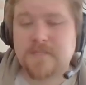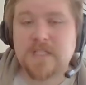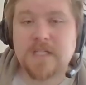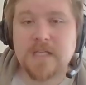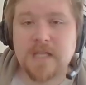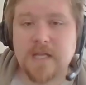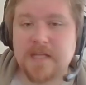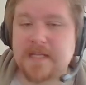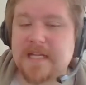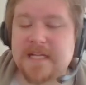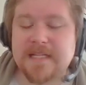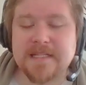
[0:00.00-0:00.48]

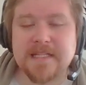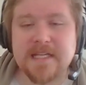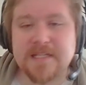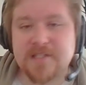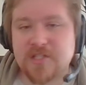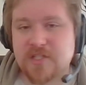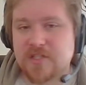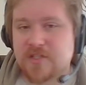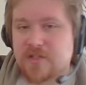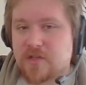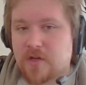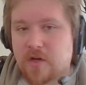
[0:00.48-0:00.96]
And
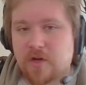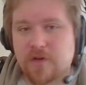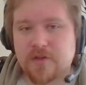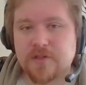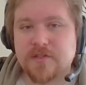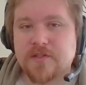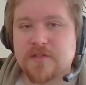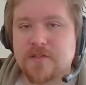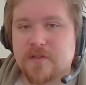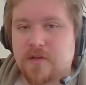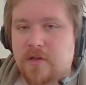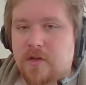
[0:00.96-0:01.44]
that's just
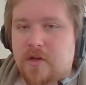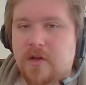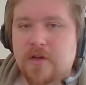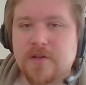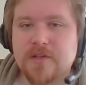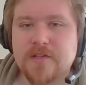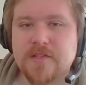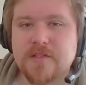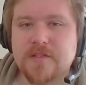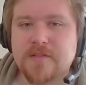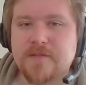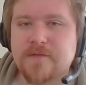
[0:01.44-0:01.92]

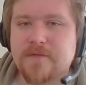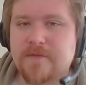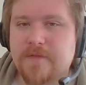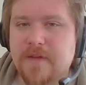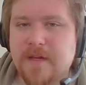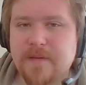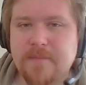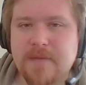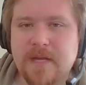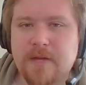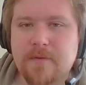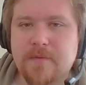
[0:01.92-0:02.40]
honest
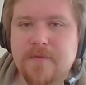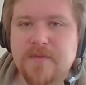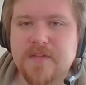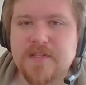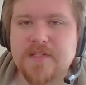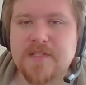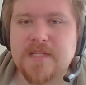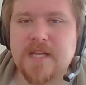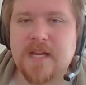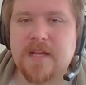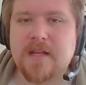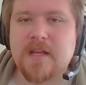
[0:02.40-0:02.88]
feedback with
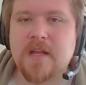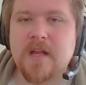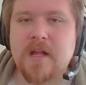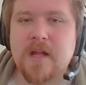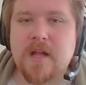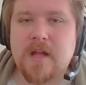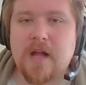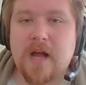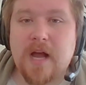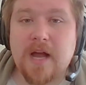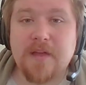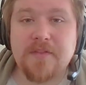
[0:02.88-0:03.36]
this deck.
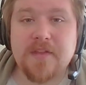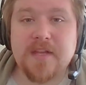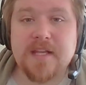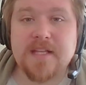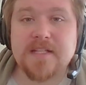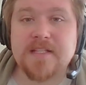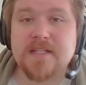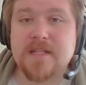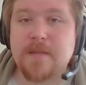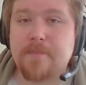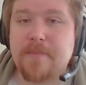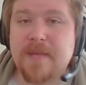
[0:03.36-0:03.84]
I
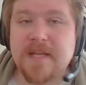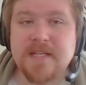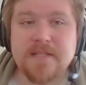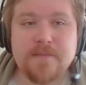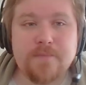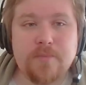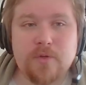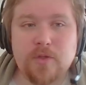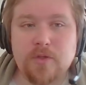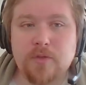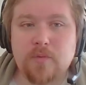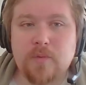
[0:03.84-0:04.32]
think it's the
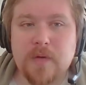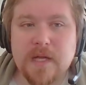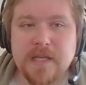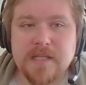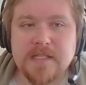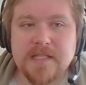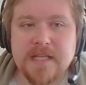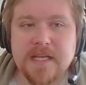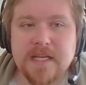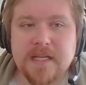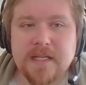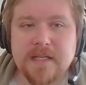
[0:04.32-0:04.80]
best pull
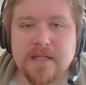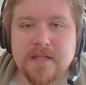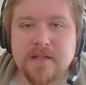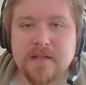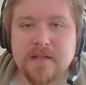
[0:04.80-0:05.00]
1 deck